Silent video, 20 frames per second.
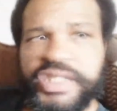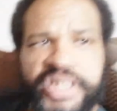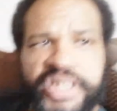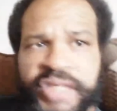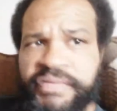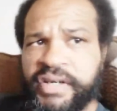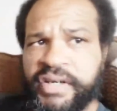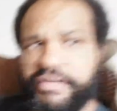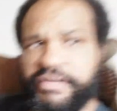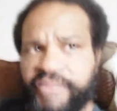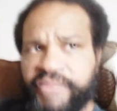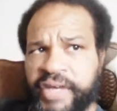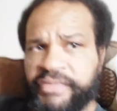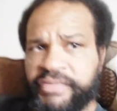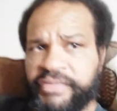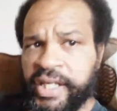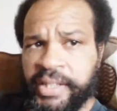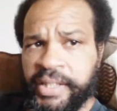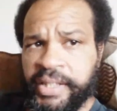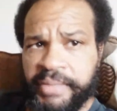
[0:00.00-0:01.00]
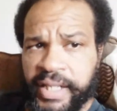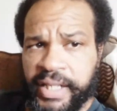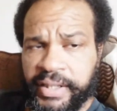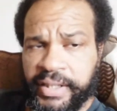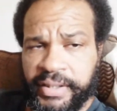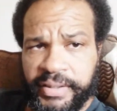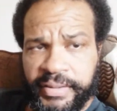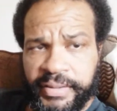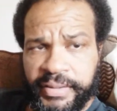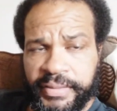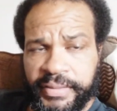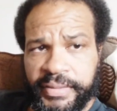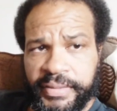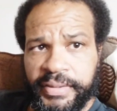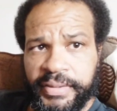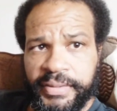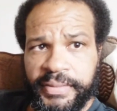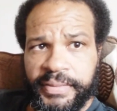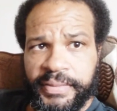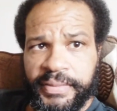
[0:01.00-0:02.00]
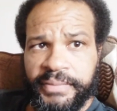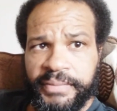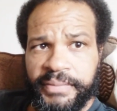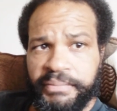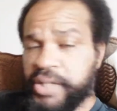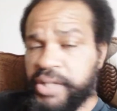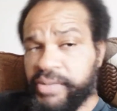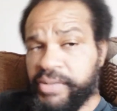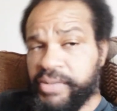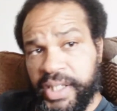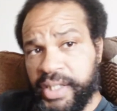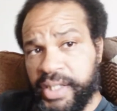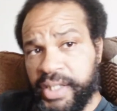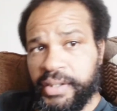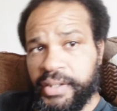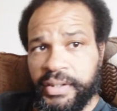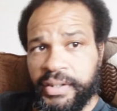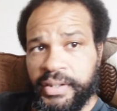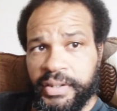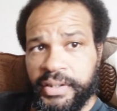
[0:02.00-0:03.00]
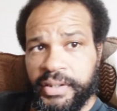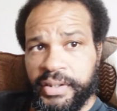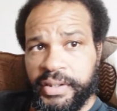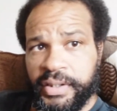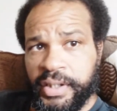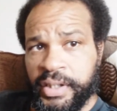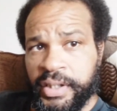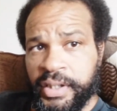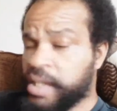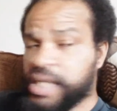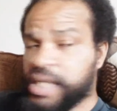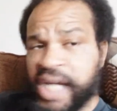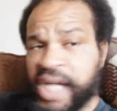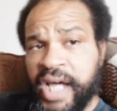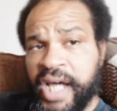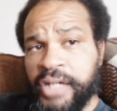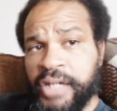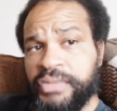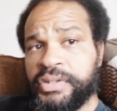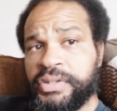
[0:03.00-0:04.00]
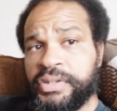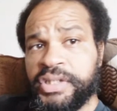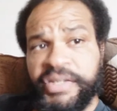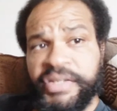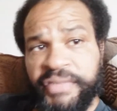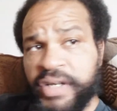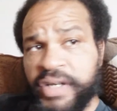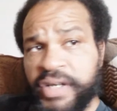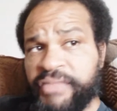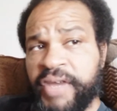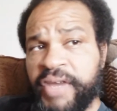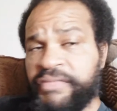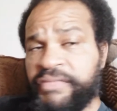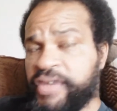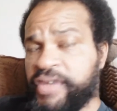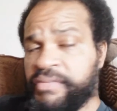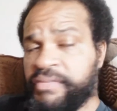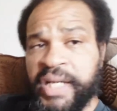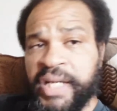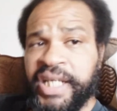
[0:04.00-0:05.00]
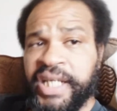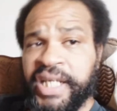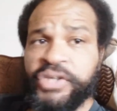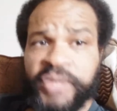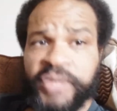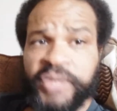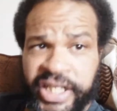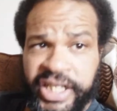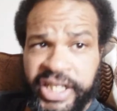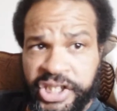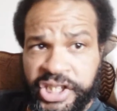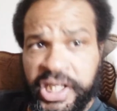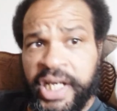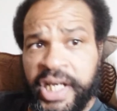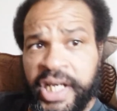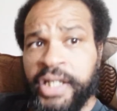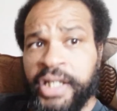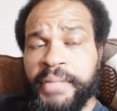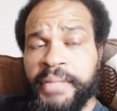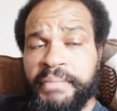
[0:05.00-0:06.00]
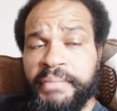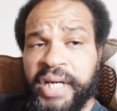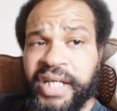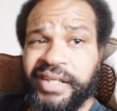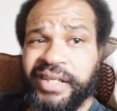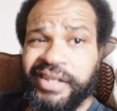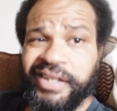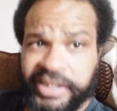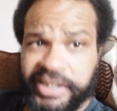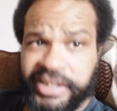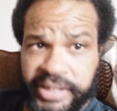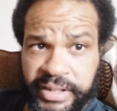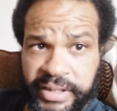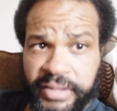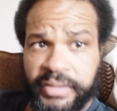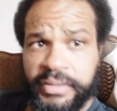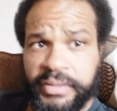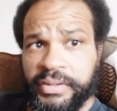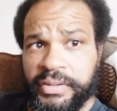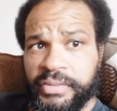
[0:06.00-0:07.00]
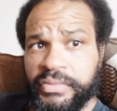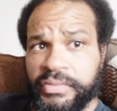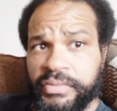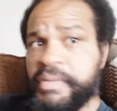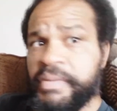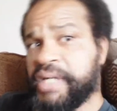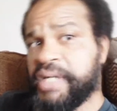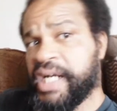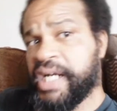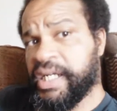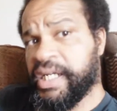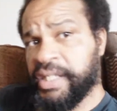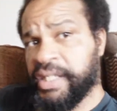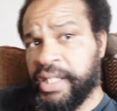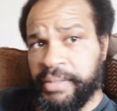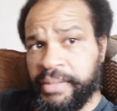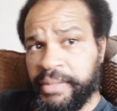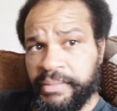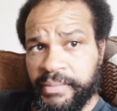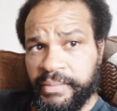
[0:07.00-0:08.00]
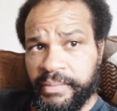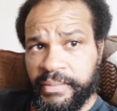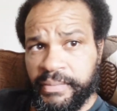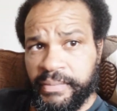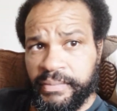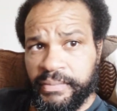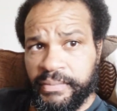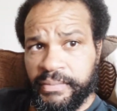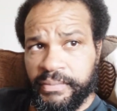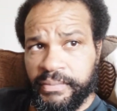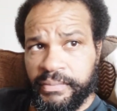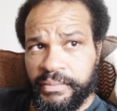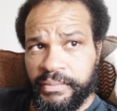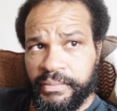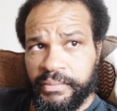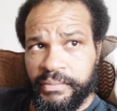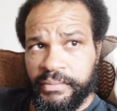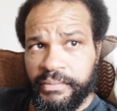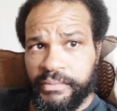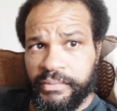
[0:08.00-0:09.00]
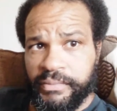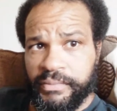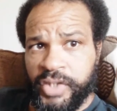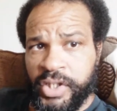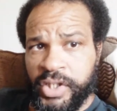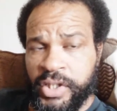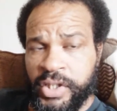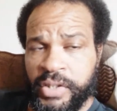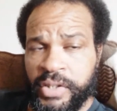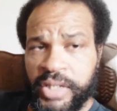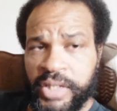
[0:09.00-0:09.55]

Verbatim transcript: a difficult fight for anybody. Period. Another guy who's difficult fight for everybody. He don't get the shine. Michael Hunter. Remember that name. You know,